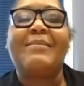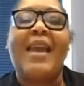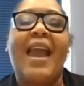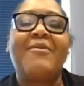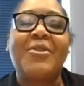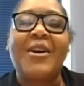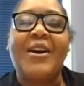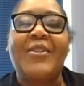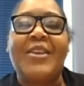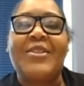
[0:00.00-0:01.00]
to Behavioral
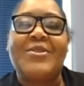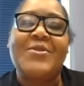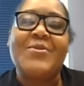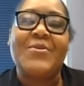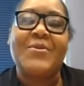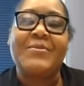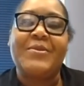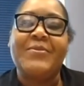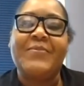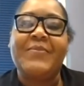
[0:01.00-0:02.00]
Health in the New
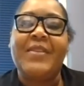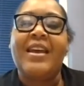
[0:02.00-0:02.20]
Normal.